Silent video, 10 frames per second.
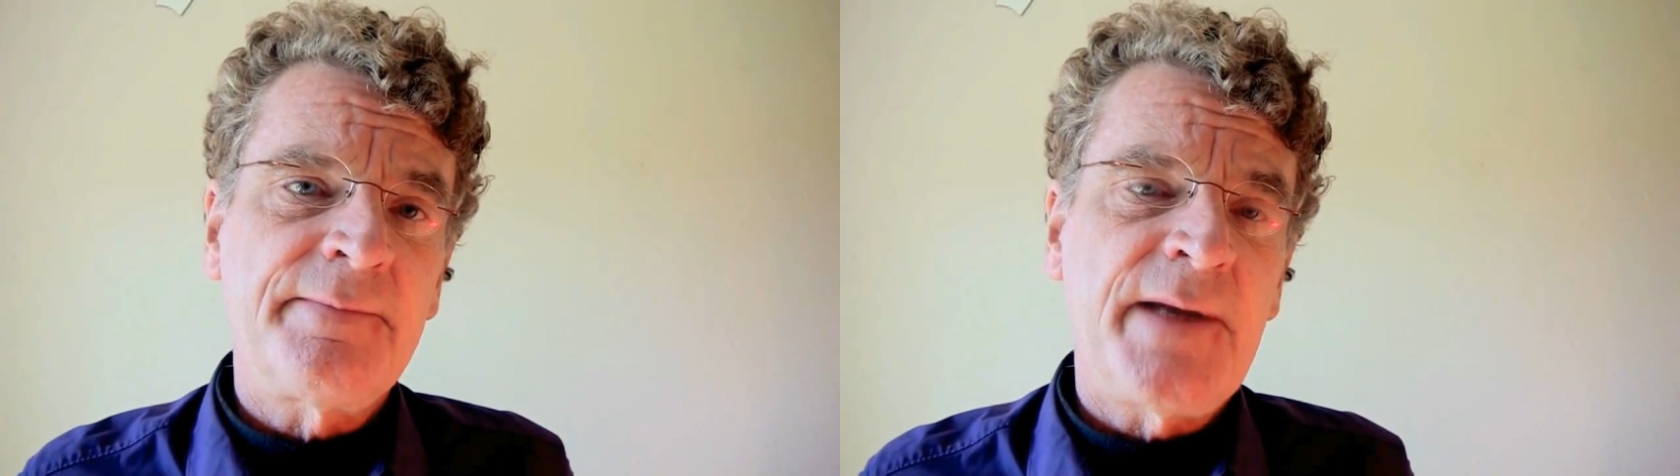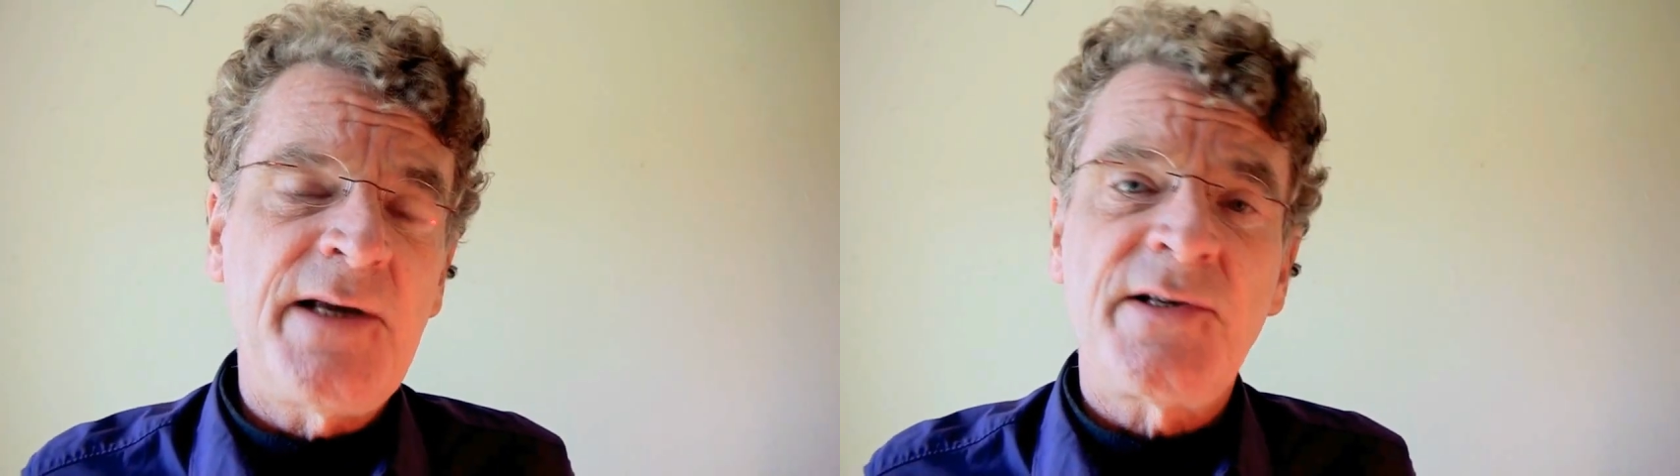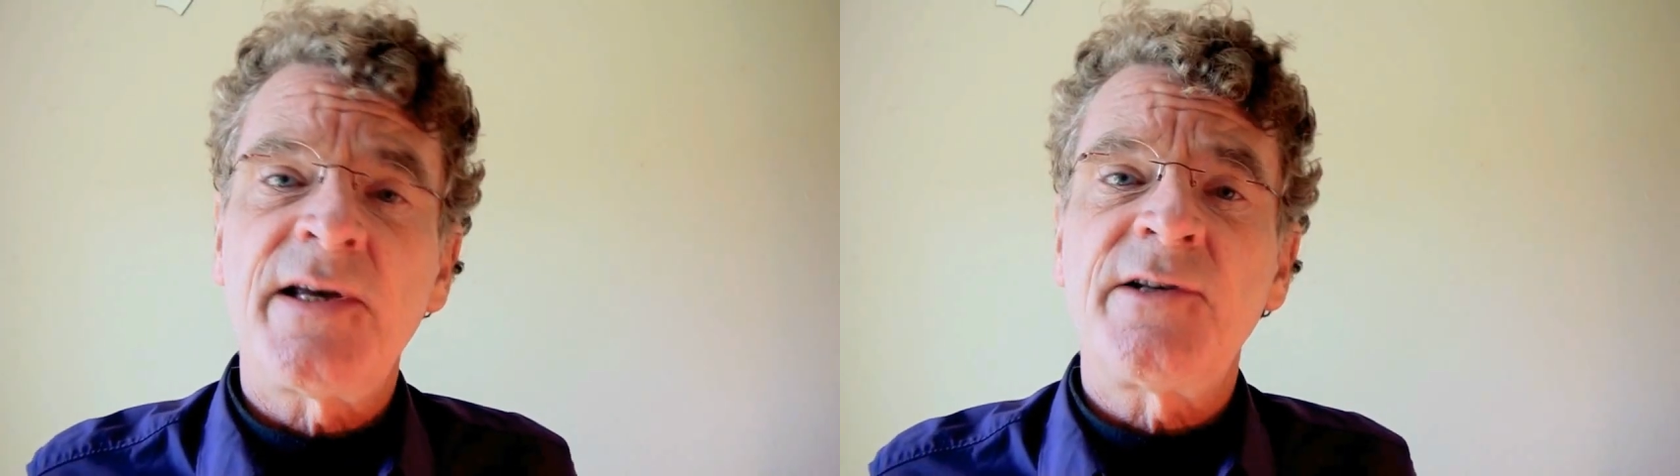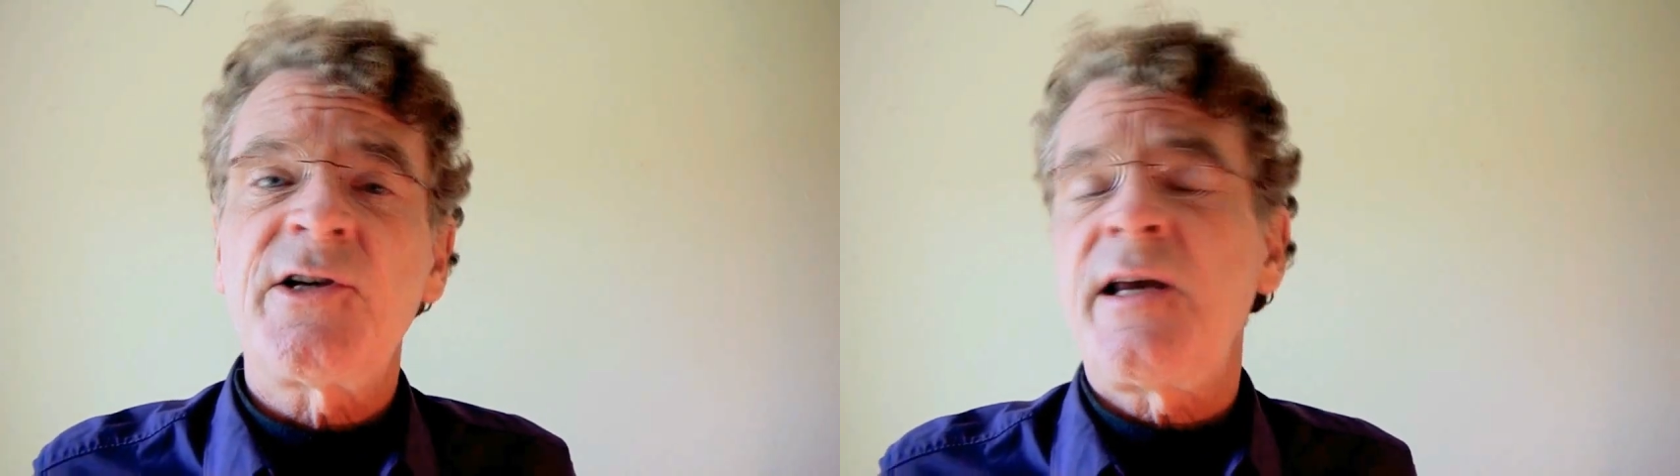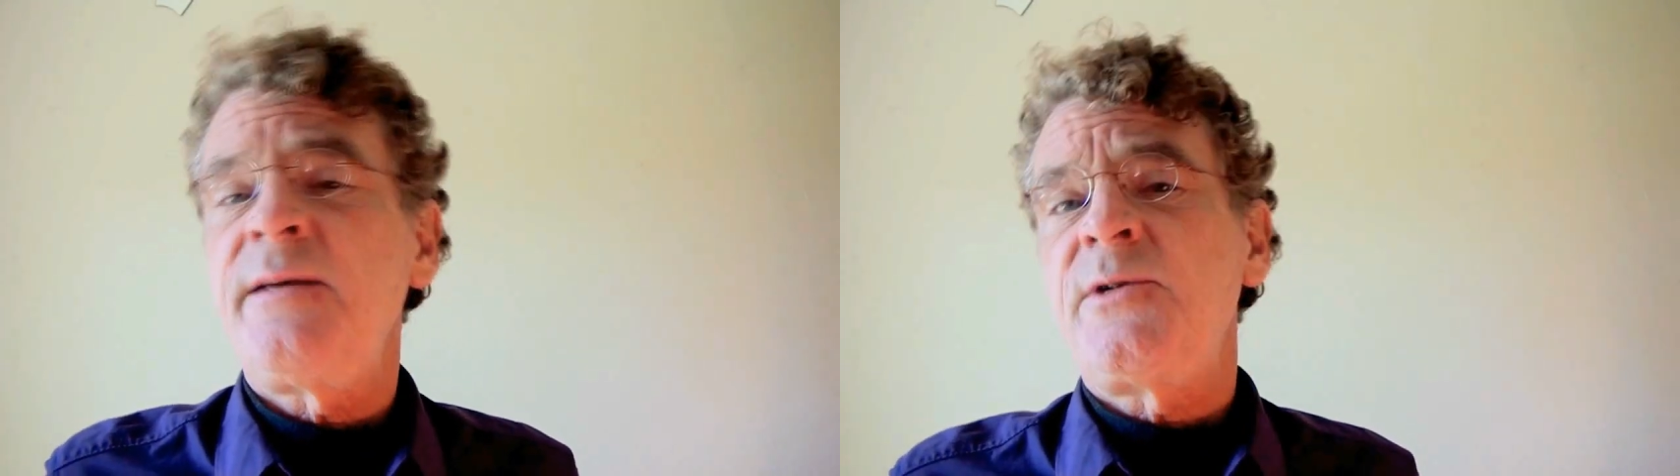he said,
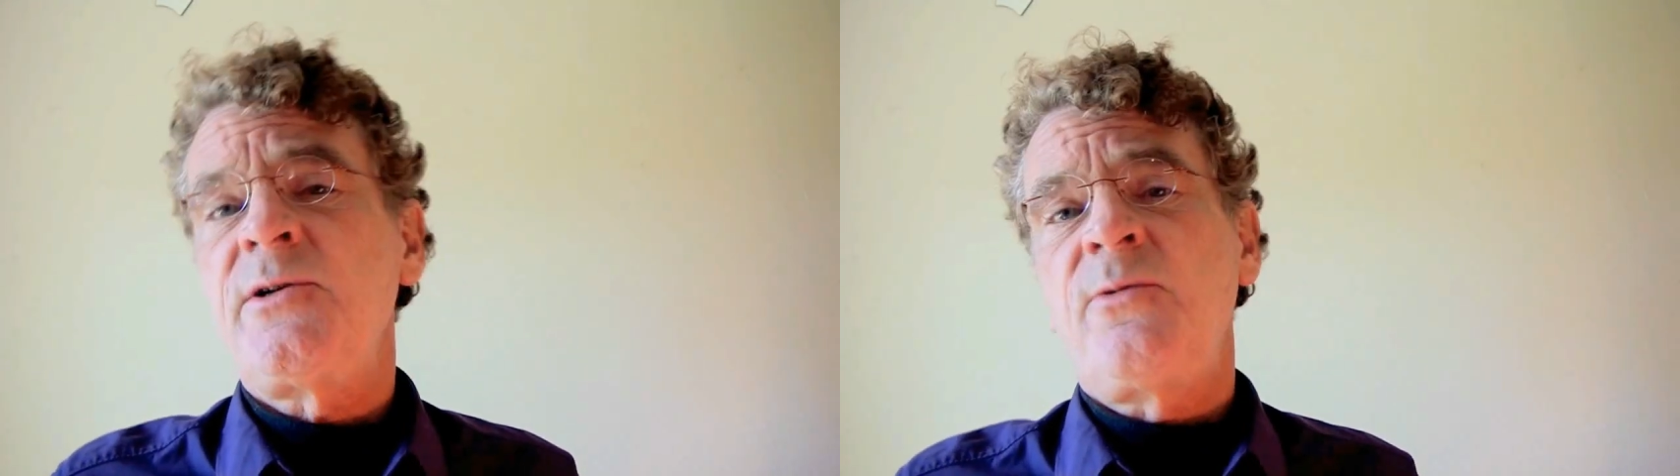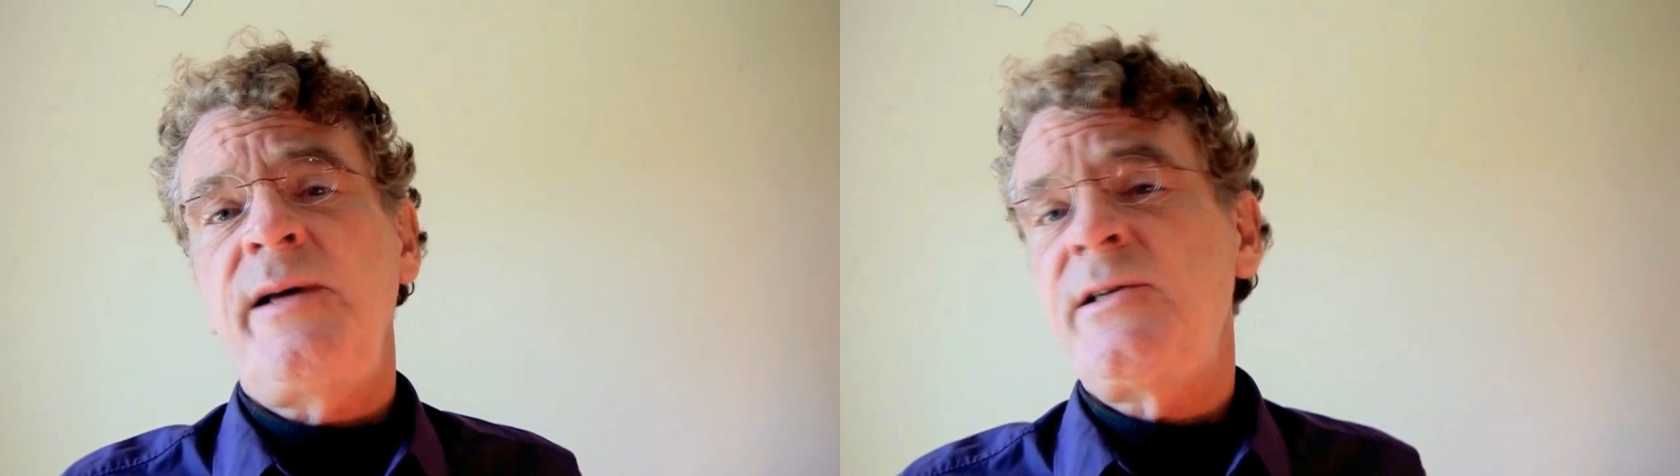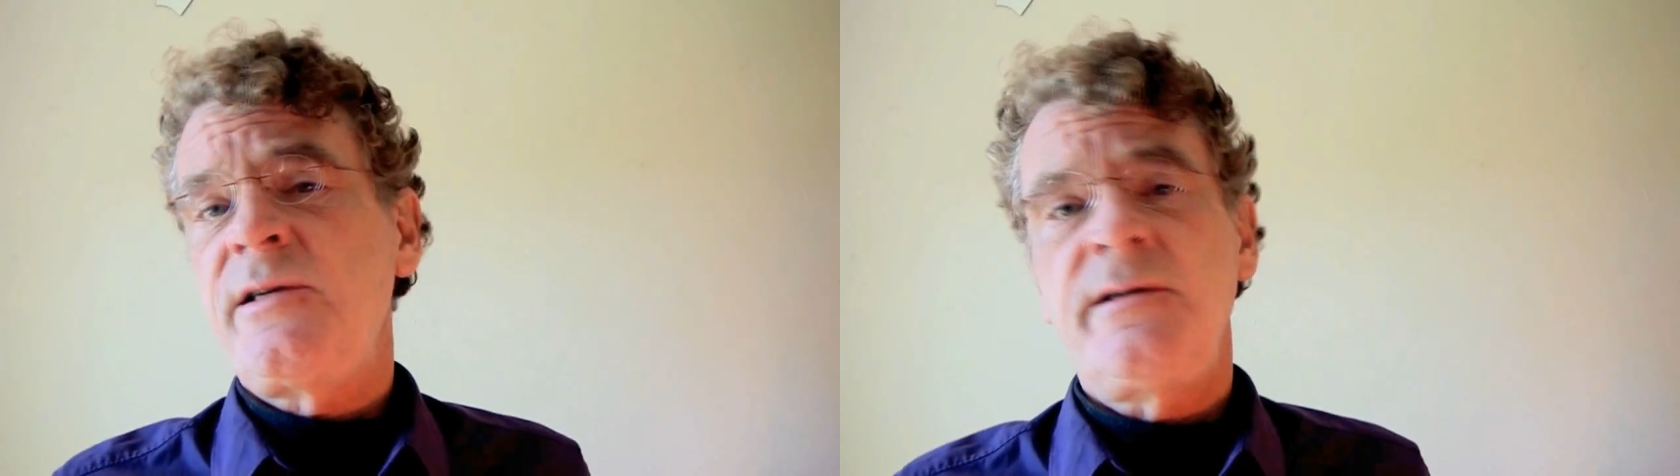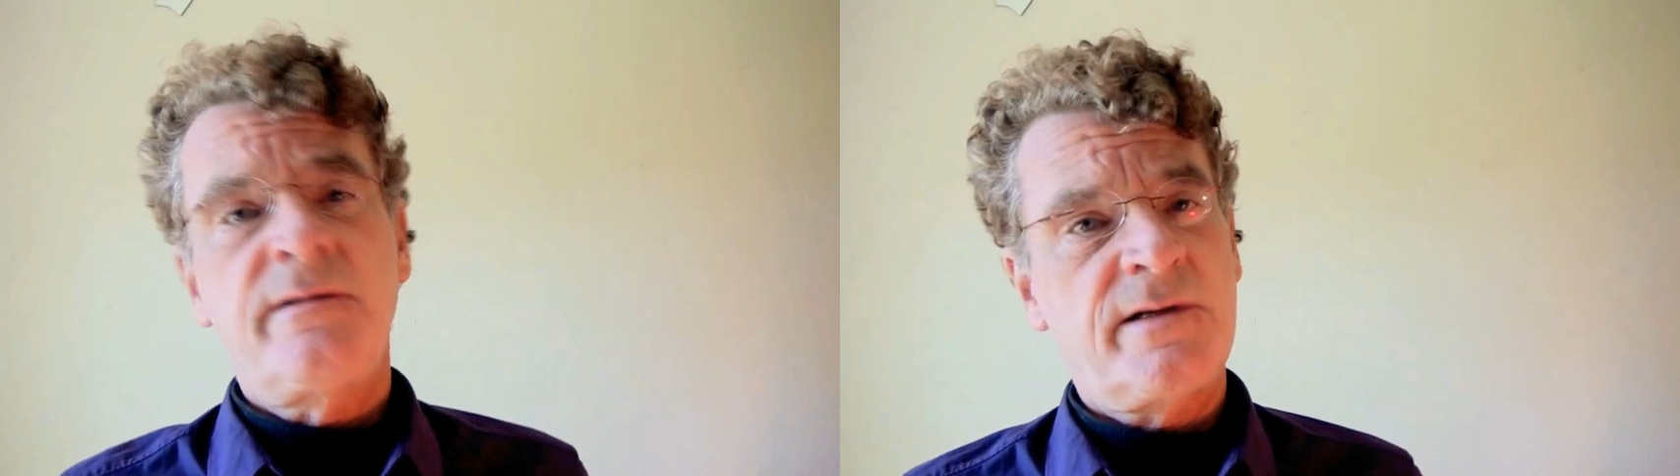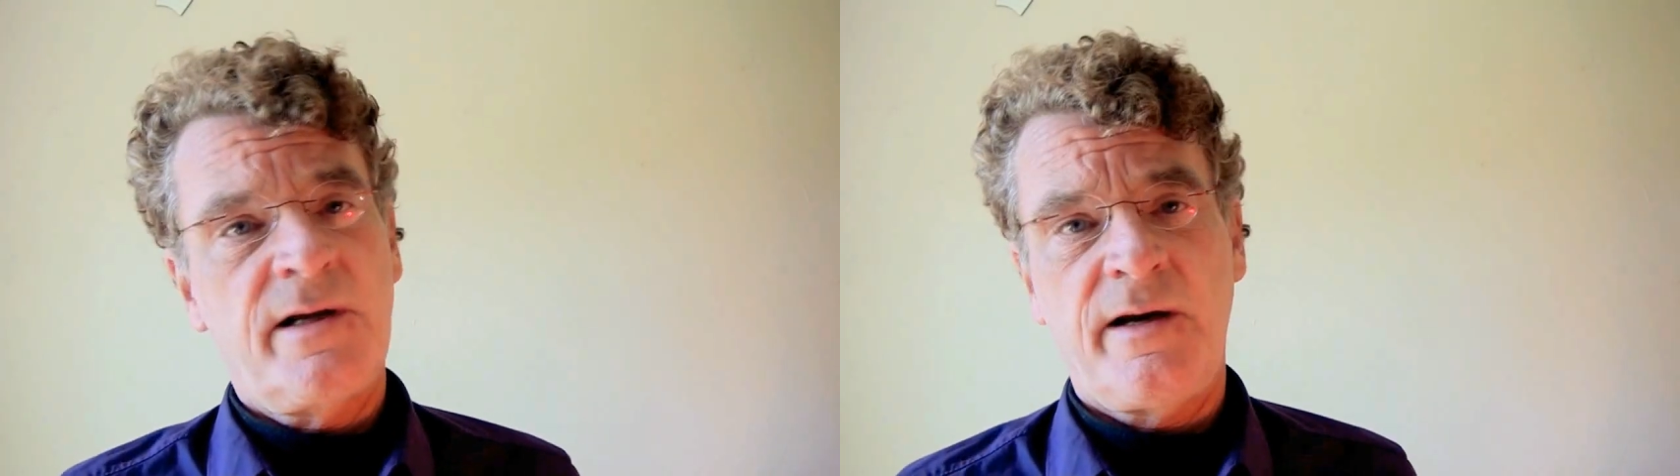James, you're wasting
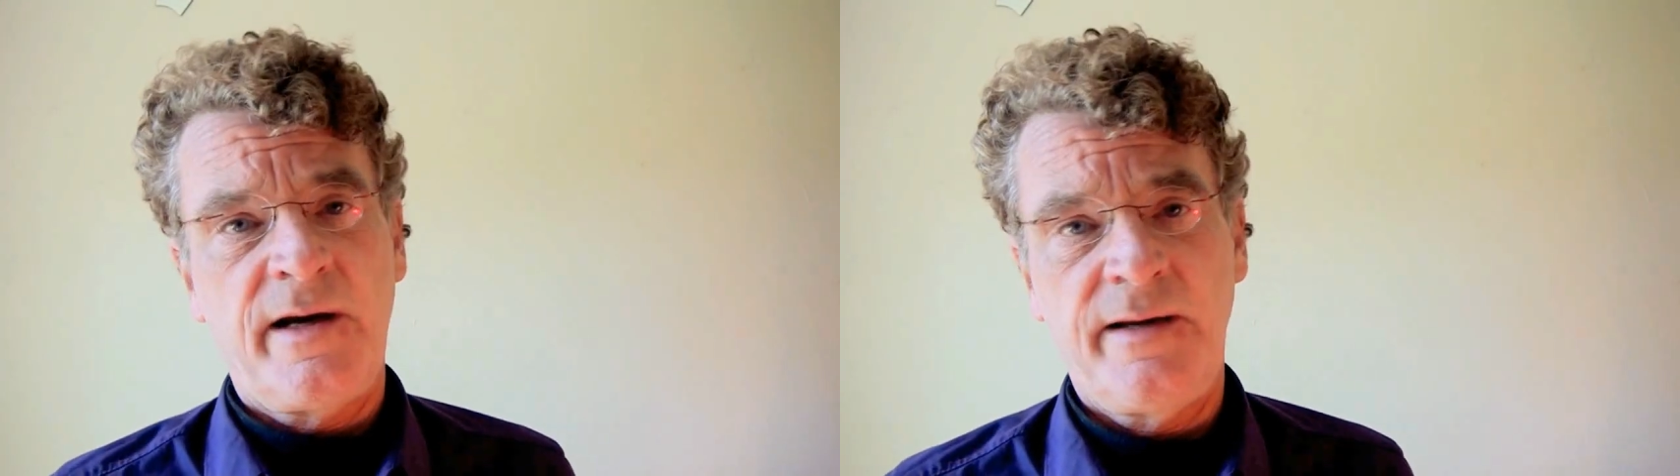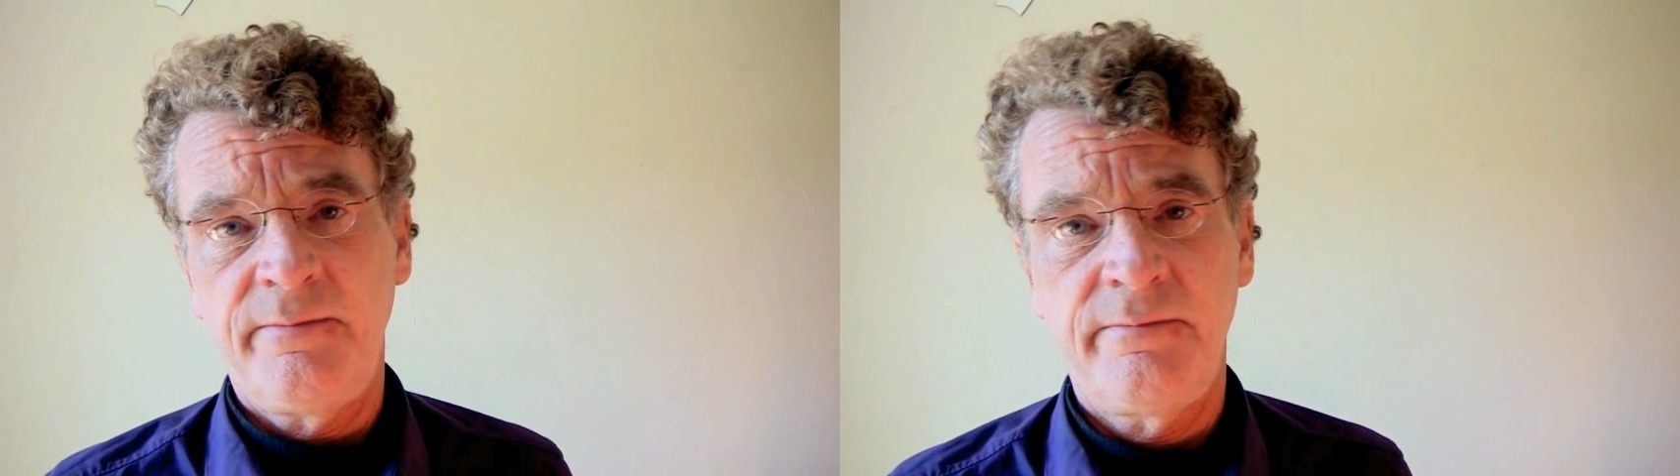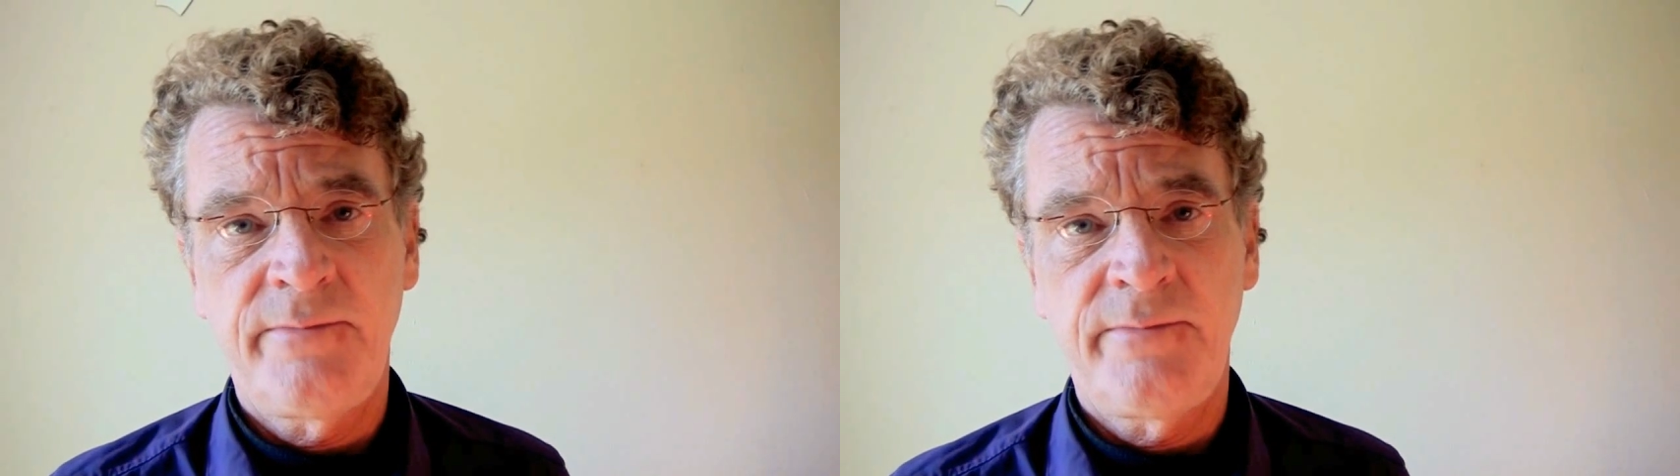your time.